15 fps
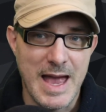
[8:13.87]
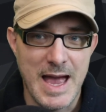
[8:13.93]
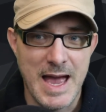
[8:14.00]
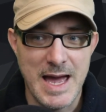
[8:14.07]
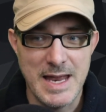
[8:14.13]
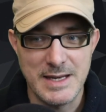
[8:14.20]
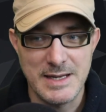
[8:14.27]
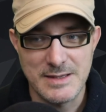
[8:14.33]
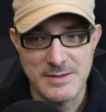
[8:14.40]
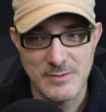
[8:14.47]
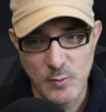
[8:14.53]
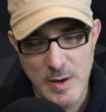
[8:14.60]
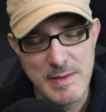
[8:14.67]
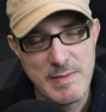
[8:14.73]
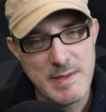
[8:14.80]
and
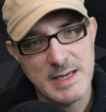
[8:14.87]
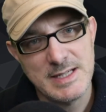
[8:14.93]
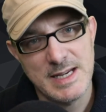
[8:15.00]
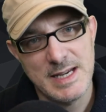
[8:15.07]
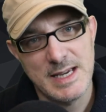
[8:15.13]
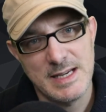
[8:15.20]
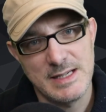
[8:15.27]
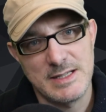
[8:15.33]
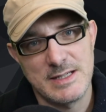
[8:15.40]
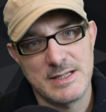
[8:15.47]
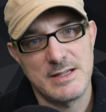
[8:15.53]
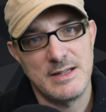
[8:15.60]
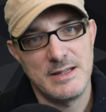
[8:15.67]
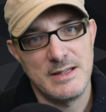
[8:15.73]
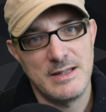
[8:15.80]
when they
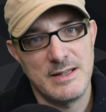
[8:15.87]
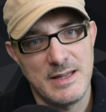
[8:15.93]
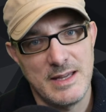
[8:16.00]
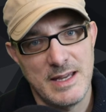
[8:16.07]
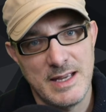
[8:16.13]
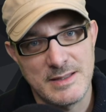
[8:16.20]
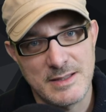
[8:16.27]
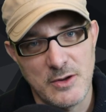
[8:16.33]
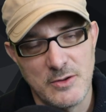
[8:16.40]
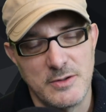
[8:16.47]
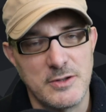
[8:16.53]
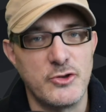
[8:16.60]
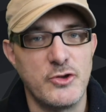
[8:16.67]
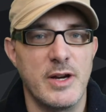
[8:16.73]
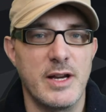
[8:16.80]
change, it's going
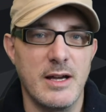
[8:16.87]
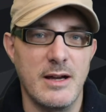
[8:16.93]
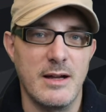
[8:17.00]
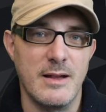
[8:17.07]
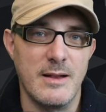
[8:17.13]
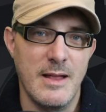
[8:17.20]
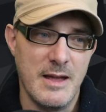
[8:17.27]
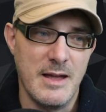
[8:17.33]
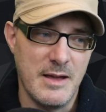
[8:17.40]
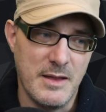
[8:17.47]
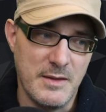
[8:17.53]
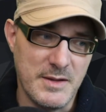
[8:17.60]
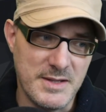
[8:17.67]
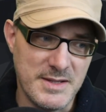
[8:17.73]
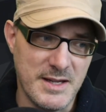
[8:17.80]
to trigger
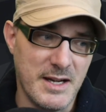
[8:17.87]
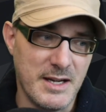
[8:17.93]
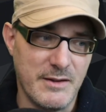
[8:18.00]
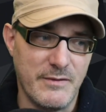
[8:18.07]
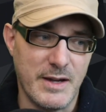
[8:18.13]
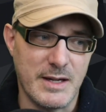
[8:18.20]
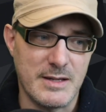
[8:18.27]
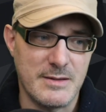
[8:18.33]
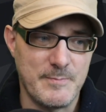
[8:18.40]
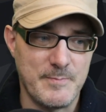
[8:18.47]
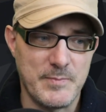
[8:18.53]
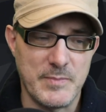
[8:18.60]
the side effect.